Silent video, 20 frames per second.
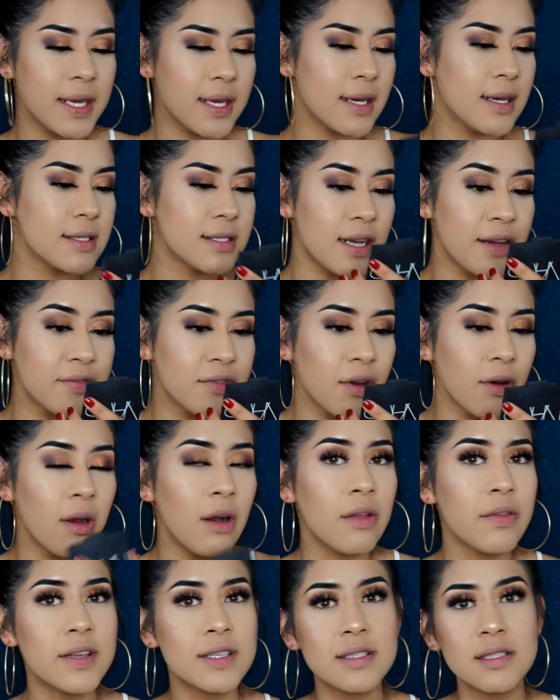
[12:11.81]
because after
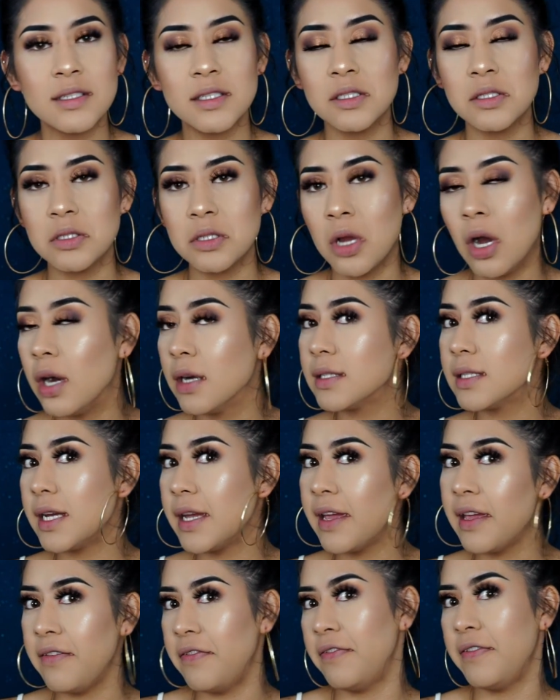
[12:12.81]
all, this is not
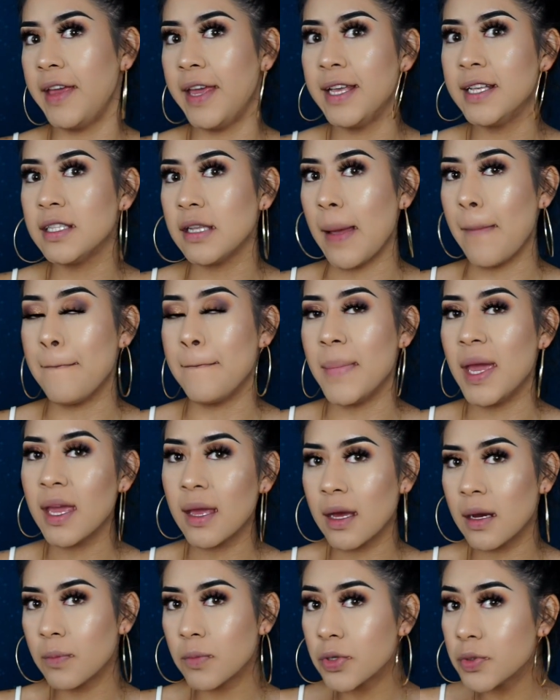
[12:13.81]
a face
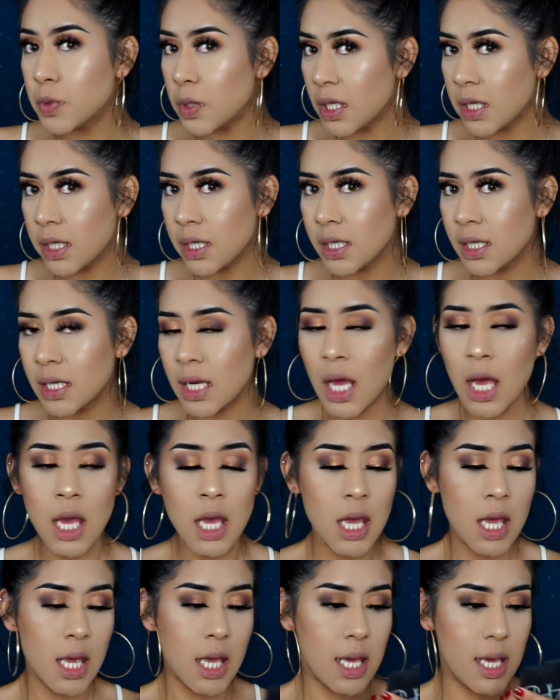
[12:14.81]
makeup routine.
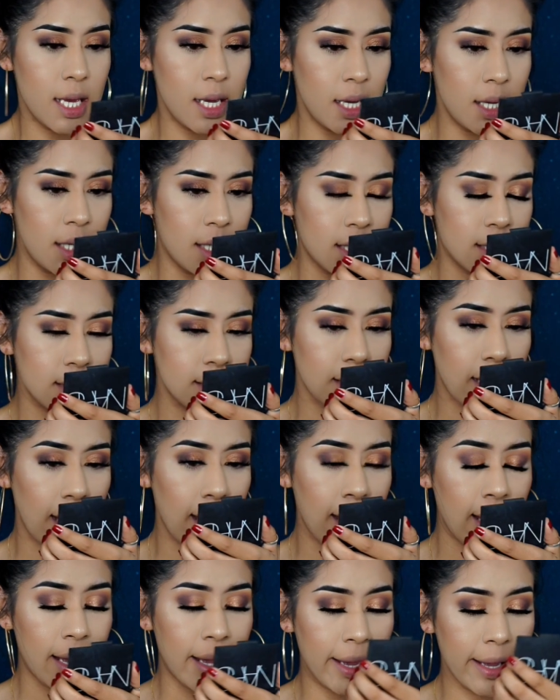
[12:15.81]
It is
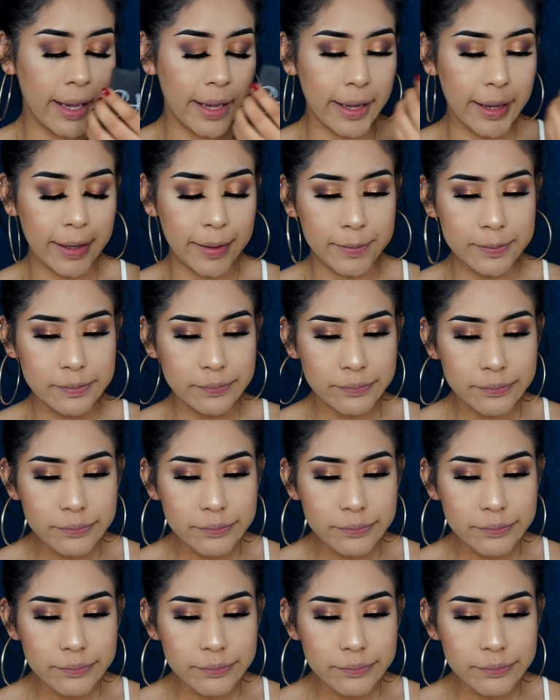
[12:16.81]
a